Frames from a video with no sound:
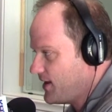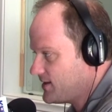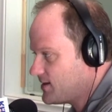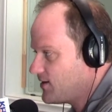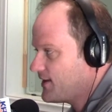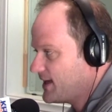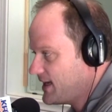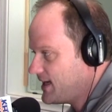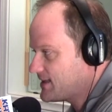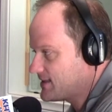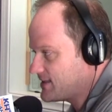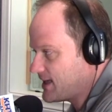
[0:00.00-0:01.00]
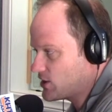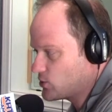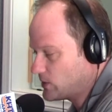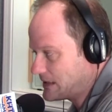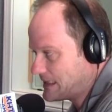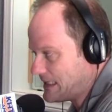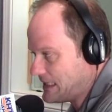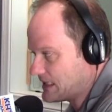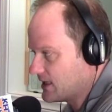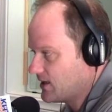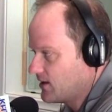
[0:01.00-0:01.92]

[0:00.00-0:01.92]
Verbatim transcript: That's all they get. That's an actual skill.